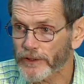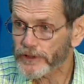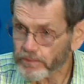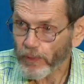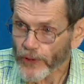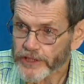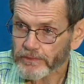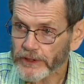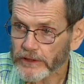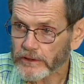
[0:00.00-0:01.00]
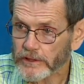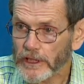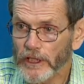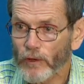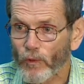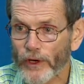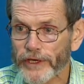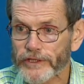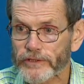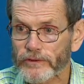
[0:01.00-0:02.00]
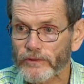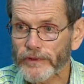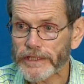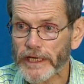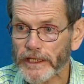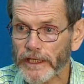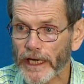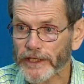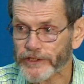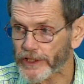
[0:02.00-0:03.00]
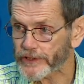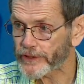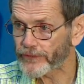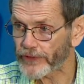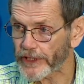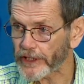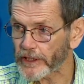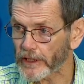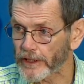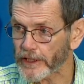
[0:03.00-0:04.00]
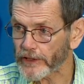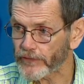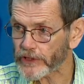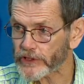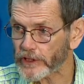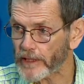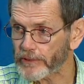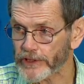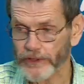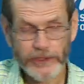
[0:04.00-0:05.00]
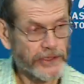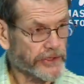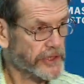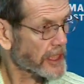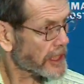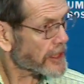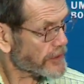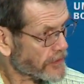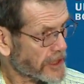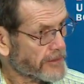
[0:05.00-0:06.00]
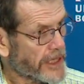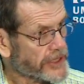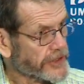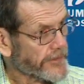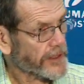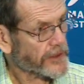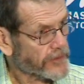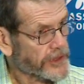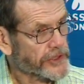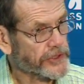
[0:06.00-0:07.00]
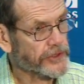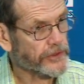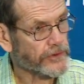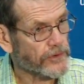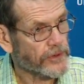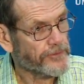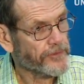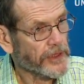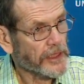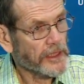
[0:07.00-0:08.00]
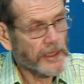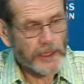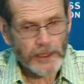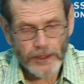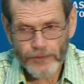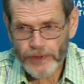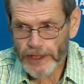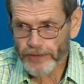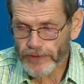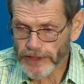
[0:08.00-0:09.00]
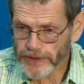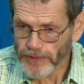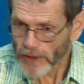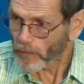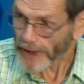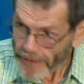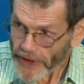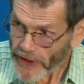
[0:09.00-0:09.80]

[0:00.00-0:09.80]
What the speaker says: Sportsmen wanted to retain access to hunting and fishing opportunities. You can imagine that rich stew of conflict. Well, at the